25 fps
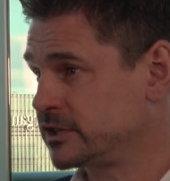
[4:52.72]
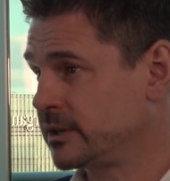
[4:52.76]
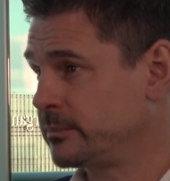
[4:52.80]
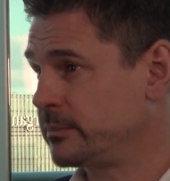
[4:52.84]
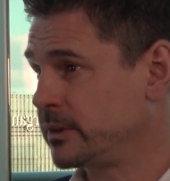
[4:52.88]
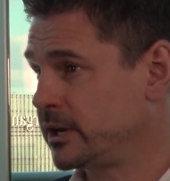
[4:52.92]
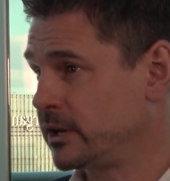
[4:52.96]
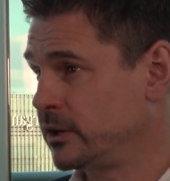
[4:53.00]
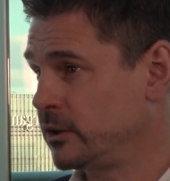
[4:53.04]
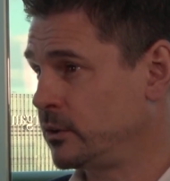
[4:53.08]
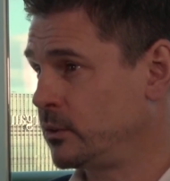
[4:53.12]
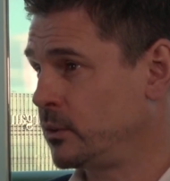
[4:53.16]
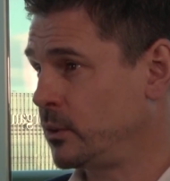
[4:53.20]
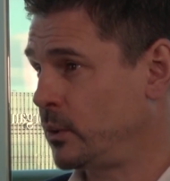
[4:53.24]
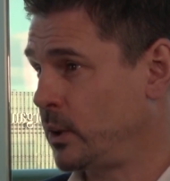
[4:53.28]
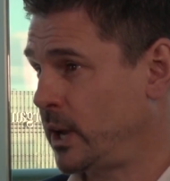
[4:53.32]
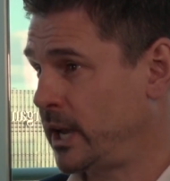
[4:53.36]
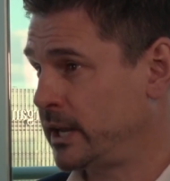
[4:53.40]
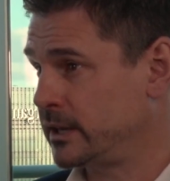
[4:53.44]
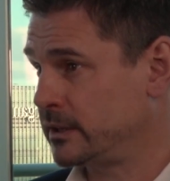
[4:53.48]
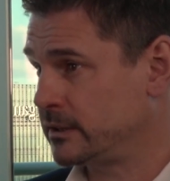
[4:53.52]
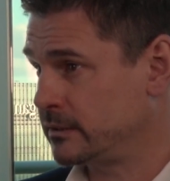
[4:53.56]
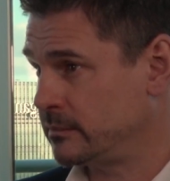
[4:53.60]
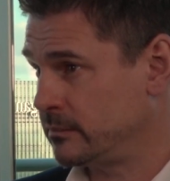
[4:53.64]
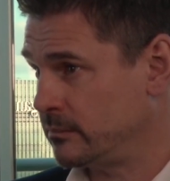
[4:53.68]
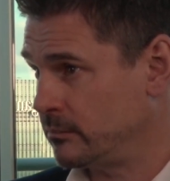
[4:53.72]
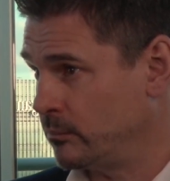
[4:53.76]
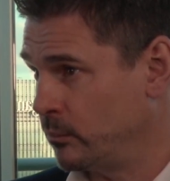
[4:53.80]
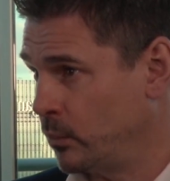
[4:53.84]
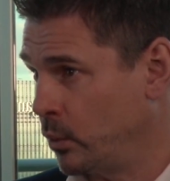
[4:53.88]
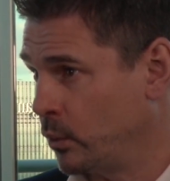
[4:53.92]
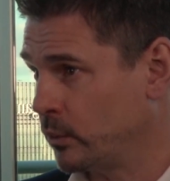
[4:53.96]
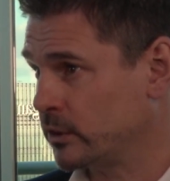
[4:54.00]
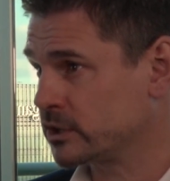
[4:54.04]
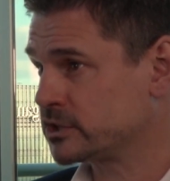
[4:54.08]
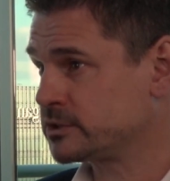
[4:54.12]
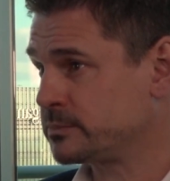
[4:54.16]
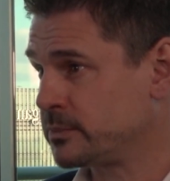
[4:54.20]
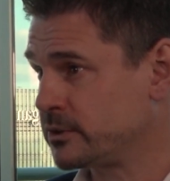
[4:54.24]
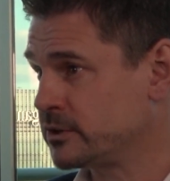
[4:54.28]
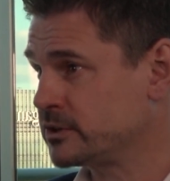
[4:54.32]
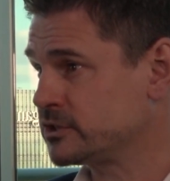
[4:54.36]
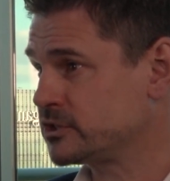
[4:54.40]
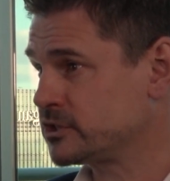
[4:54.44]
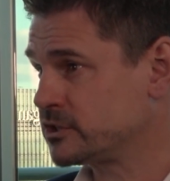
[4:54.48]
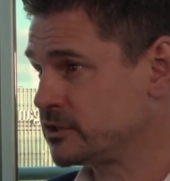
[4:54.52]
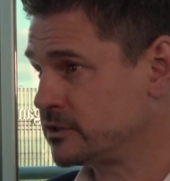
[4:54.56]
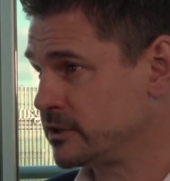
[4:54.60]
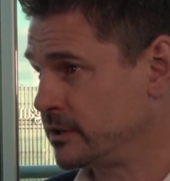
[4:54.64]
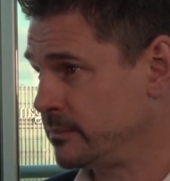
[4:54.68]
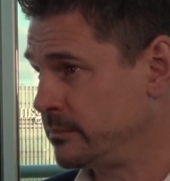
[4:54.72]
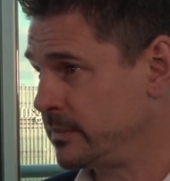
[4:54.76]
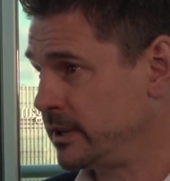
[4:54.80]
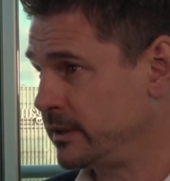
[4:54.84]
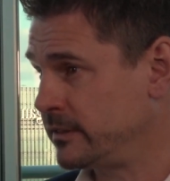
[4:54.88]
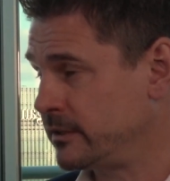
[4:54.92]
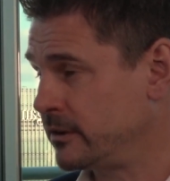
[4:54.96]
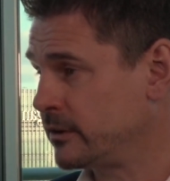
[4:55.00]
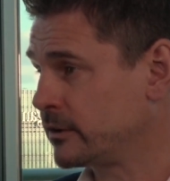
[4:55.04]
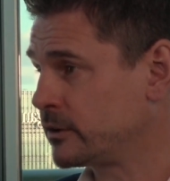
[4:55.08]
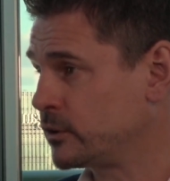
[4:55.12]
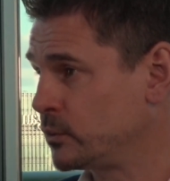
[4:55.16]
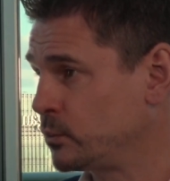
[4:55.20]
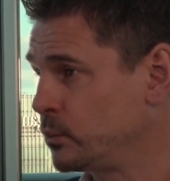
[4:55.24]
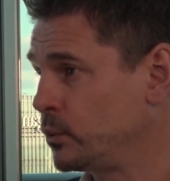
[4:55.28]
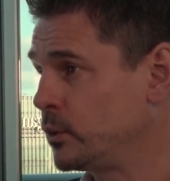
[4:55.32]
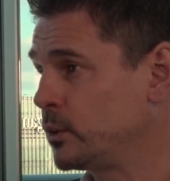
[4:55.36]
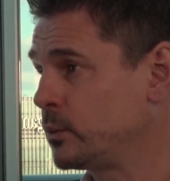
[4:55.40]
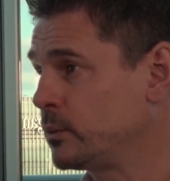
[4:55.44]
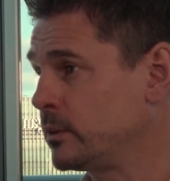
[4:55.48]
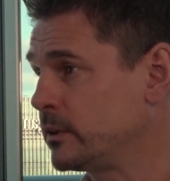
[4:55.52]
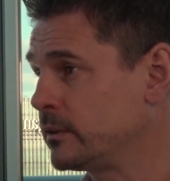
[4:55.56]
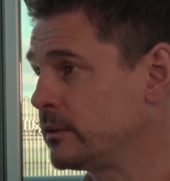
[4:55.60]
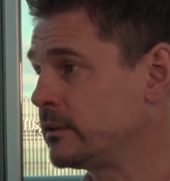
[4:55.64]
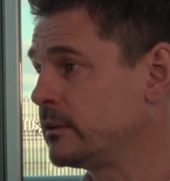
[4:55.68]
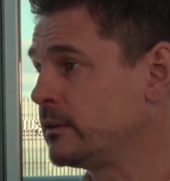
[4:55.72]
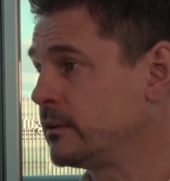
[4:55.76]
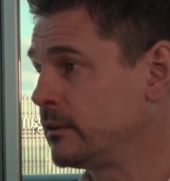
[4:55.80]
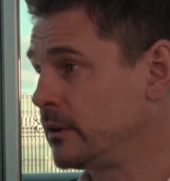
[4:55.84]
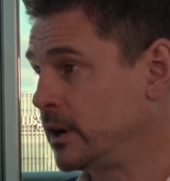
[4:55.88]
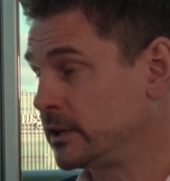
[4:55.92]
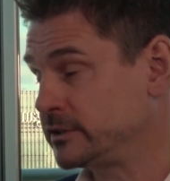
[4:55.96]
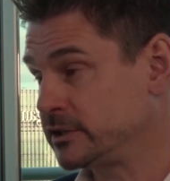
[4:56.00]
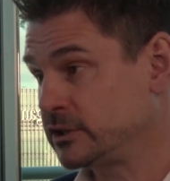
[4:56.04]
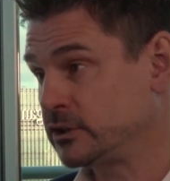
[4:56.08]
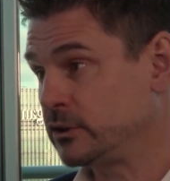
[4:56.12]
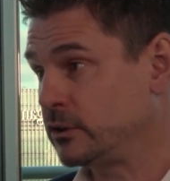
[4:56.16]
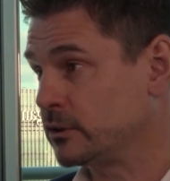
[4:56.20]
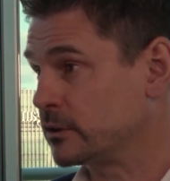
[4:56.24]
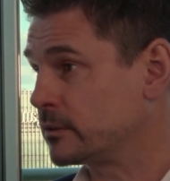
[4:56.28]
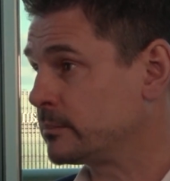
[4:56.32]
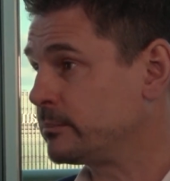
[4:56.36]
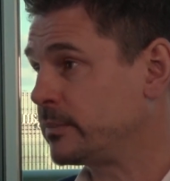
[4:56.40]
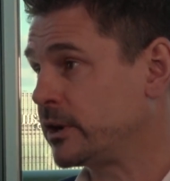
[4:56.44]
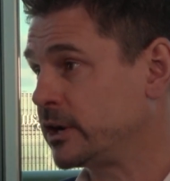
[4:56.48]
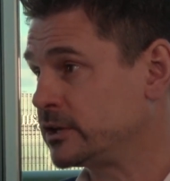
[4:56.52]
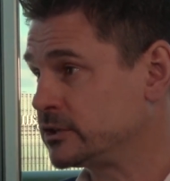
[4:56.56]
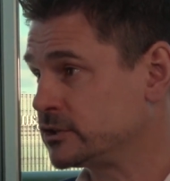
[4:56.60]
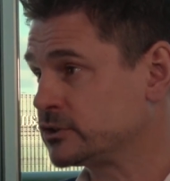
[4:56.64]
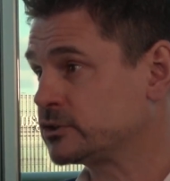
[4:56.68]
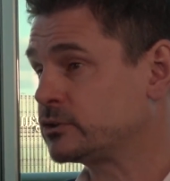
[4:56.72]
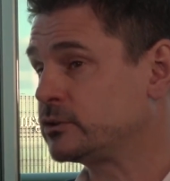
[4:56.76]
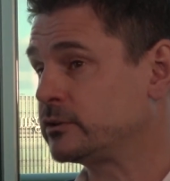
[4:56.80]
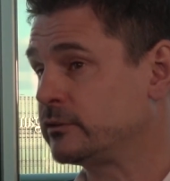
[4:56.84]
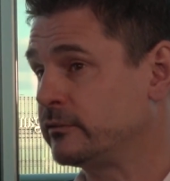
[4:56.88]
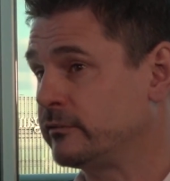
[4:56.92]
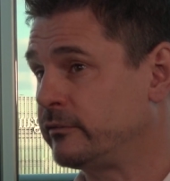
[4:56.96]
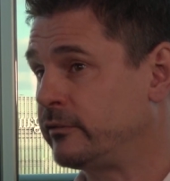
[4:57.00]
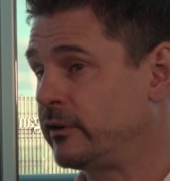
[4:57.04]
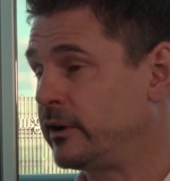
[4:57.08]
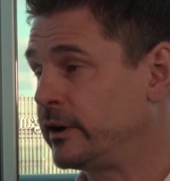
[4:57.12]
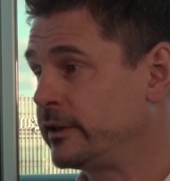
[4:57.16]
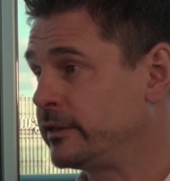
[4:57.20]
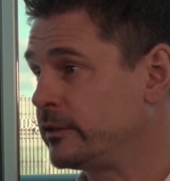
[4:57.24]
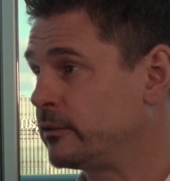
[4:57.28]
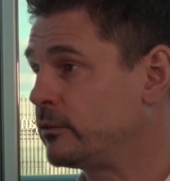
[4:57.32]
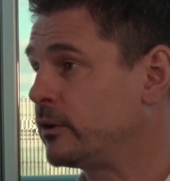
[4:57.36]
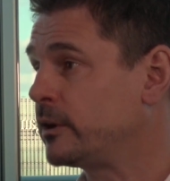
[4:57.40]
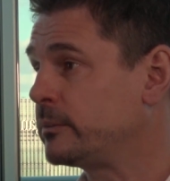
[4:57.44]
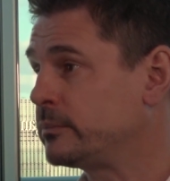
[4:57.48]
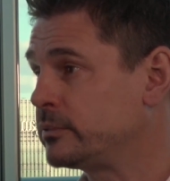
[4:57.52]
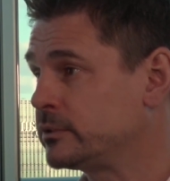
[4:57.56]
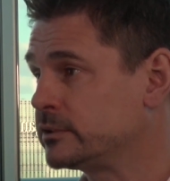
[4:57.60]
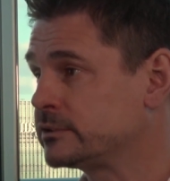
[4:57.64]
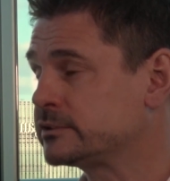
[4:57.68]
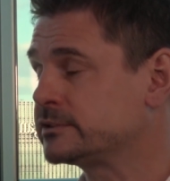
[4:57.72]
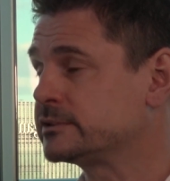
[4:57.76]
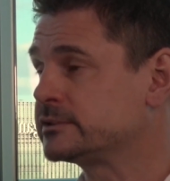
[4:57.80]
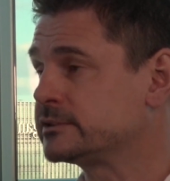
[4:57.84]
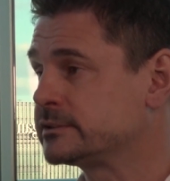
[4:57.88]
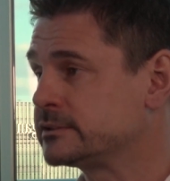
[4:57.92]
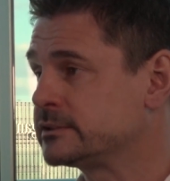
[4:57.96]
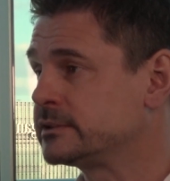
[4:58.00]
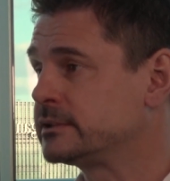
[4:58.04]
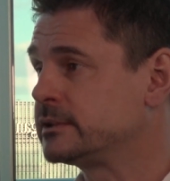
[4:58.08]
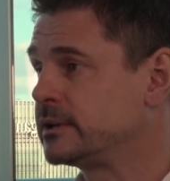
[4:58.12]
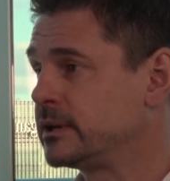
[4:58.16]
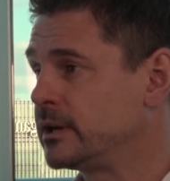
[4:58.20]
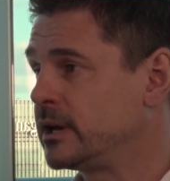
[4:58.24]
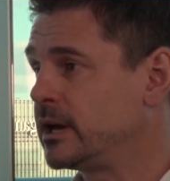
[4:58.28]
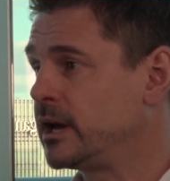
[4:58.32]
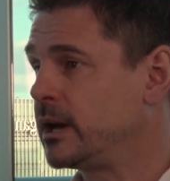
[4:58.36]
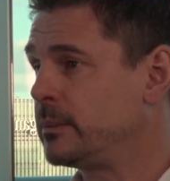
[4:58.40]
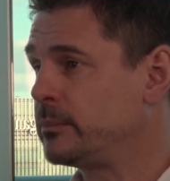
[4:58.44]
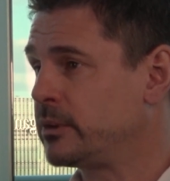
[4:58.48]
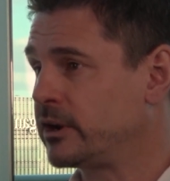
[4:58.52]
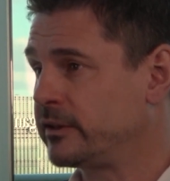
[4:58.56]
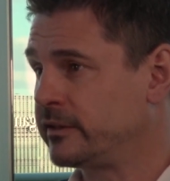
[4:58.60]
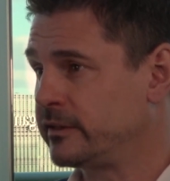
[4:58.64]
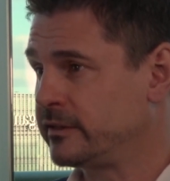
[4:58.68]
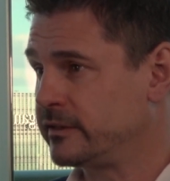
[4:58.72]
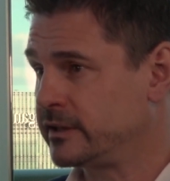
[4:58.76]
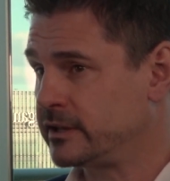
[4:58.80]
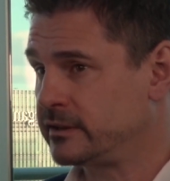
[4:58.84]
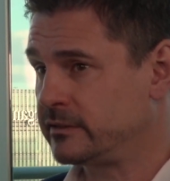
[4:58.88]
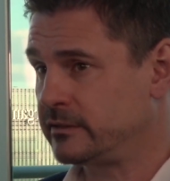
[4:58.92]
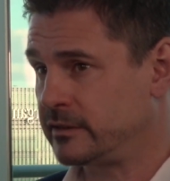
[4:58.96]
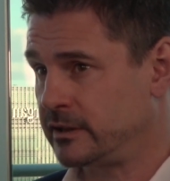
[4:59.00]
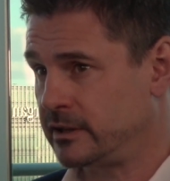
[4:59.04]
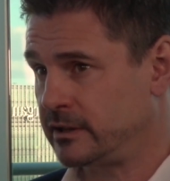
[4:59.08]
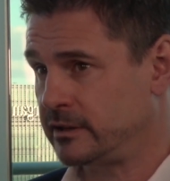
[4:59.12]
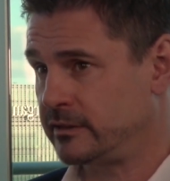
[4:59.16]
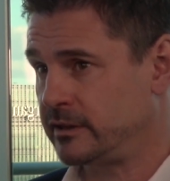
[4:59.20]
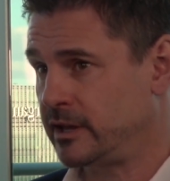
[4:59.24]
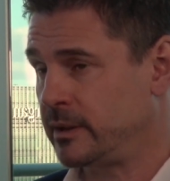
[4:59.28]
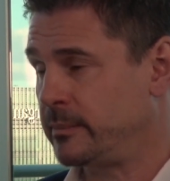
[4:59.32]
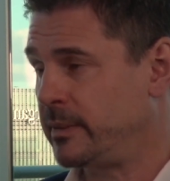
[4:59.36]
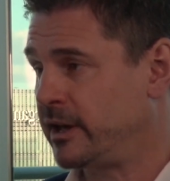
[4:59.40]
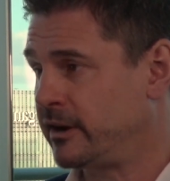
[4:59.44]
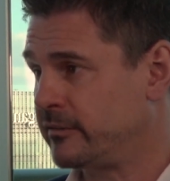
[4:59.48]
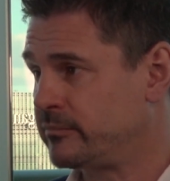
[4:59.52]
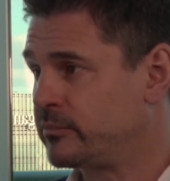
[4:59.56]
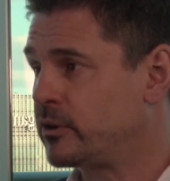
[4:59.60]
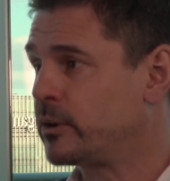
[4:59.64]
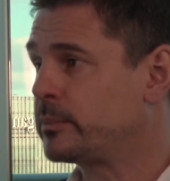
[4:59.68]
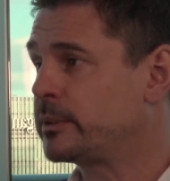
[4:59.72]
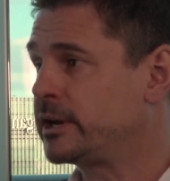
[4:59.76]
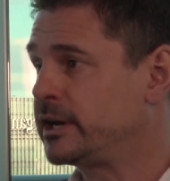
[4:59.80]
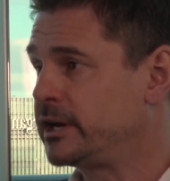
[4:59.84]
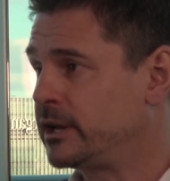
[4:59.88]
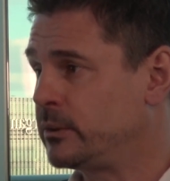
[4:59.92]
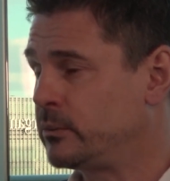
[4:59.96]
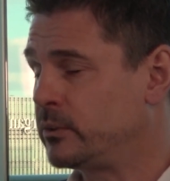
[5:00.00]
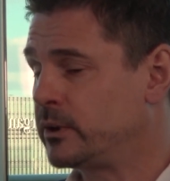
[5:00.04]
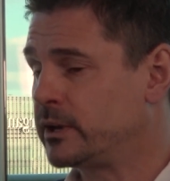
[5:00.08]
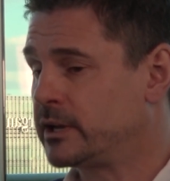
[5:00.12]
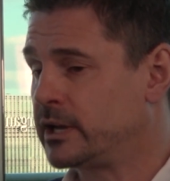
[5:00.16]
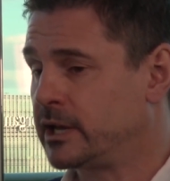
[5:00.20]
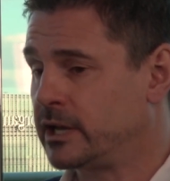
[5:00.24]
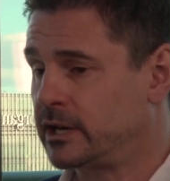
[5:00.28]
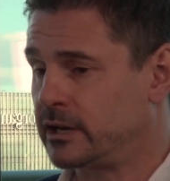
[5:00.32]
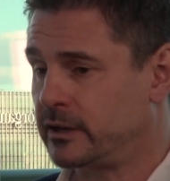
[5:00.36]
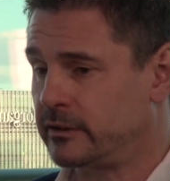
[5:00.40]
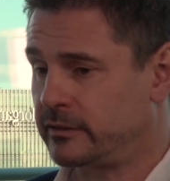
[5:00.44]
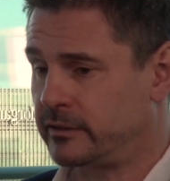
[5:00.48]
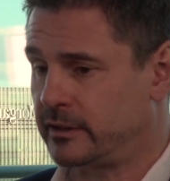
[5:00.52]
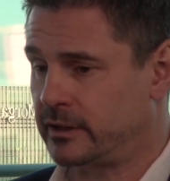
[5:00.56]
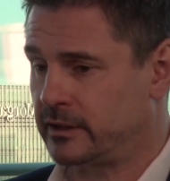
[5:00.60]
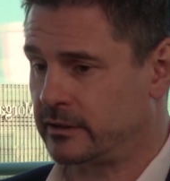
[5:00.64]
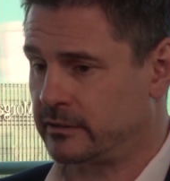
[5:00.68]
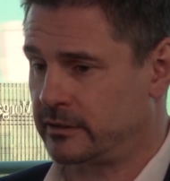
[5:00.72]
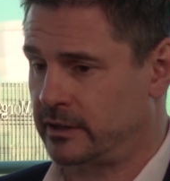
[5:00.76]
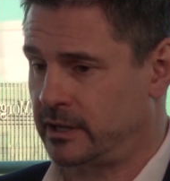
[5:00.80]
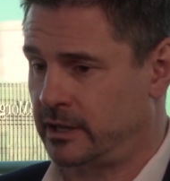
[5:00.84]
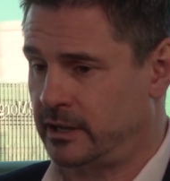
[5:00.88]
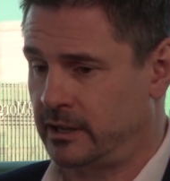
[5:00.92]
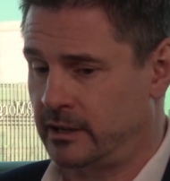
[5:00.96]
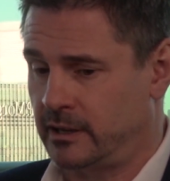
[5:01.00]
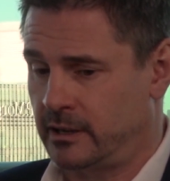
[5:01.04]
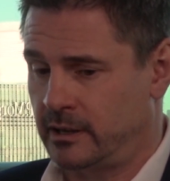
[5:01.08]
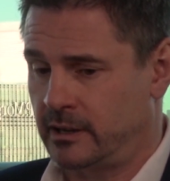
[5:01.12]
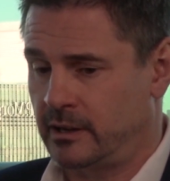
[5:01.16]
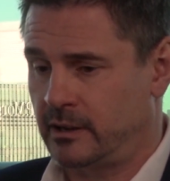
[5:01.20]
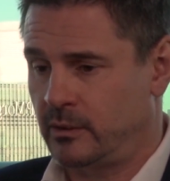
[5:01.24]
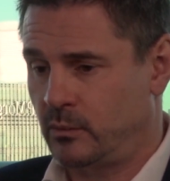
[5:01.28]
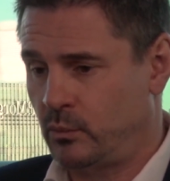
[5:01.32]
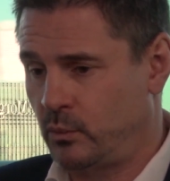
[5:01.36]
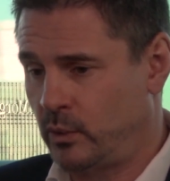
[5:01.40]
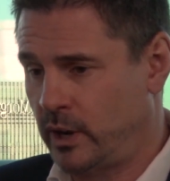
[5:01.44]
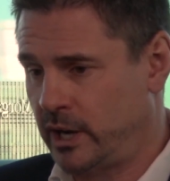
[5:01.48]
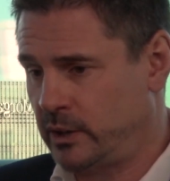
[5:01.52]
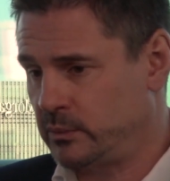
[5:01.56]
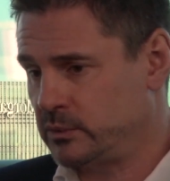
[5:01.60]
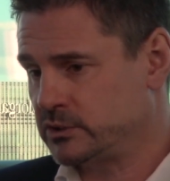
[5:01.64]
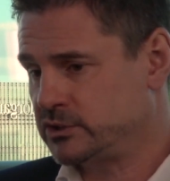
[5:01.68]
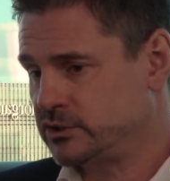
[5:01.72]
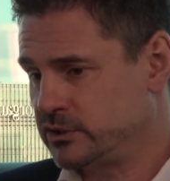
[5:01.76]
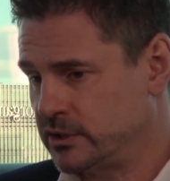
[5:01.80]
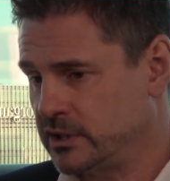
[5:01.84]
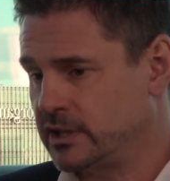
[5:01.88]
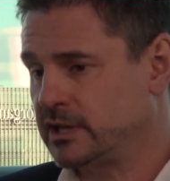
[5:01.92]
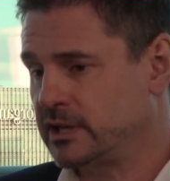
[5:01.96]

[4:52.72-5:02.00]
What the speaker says: somebody who had more experience than me that I could work with. I did look, but I just couldn't find the right person. But I think the amount of property networking, and I think the way in which you